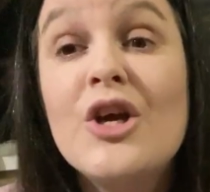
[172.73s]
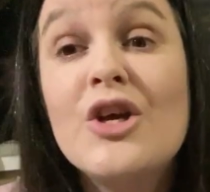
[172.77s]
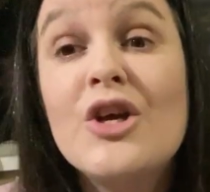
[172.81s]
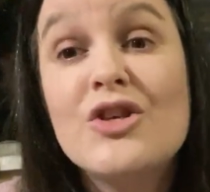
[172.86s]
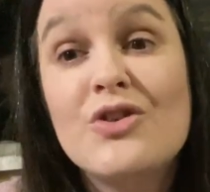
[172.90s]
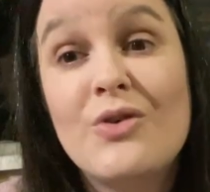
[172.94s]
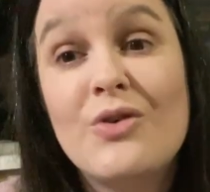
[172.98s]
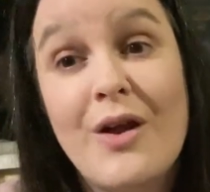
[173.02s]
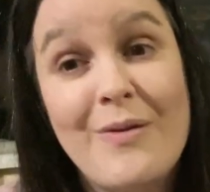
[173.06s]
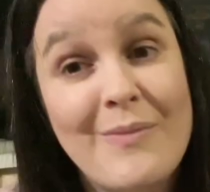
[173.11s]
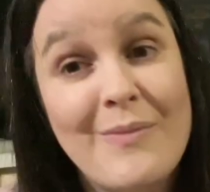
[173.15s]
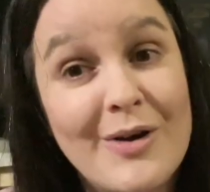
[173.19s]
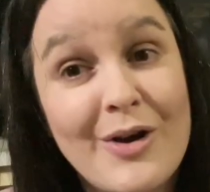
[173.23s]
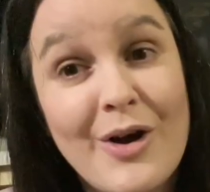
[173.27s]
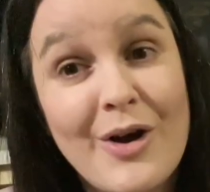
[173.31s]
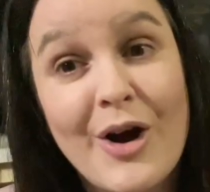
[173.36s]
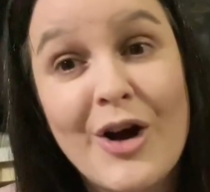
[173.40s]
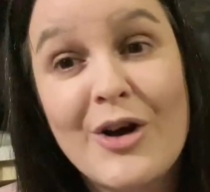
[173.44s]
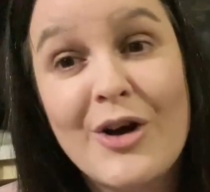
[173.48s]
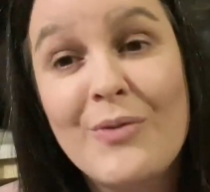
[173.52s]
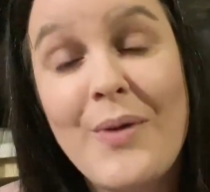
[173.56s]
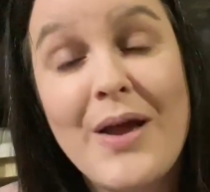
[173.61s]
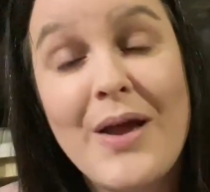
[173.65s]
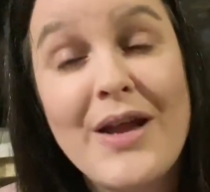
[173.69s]
So I'm a
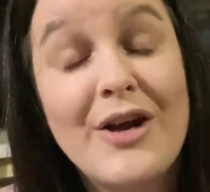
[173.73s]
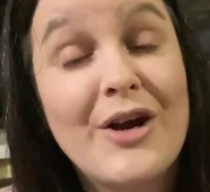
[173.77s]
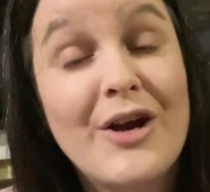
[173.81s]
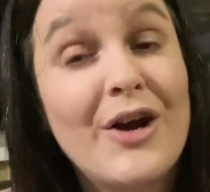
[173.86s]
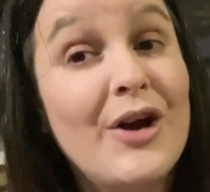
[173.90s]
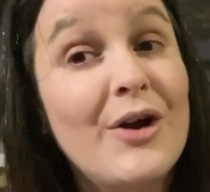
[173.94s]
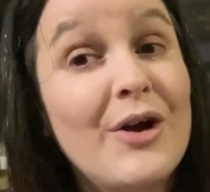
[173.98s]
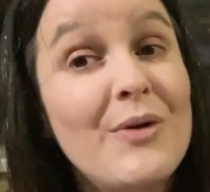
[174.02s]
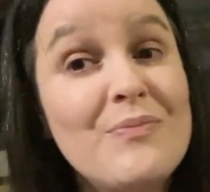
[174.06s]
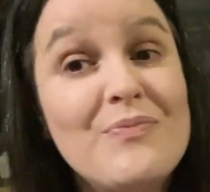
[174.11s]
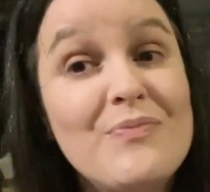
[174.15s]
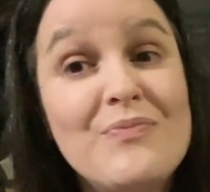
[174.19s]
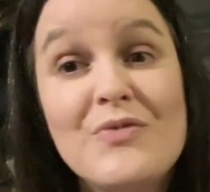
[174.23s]
card maker,